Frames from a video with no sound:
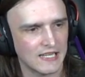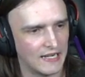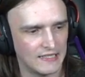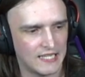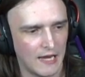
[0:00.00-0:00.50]

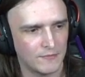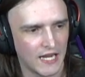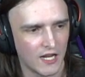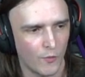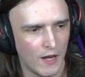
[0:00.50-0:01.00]
Tiny Tim,
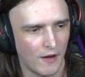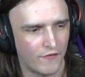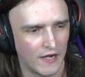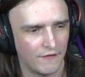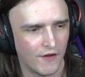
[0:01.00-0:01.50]
take it away, my
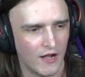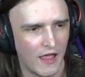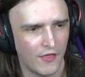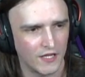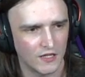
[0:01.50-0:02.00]
friend, if you've got
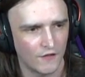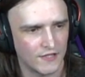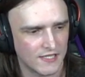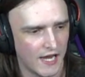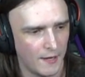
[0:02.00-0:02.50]
anything you'd love
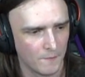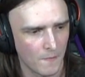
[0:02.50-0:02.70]
to say.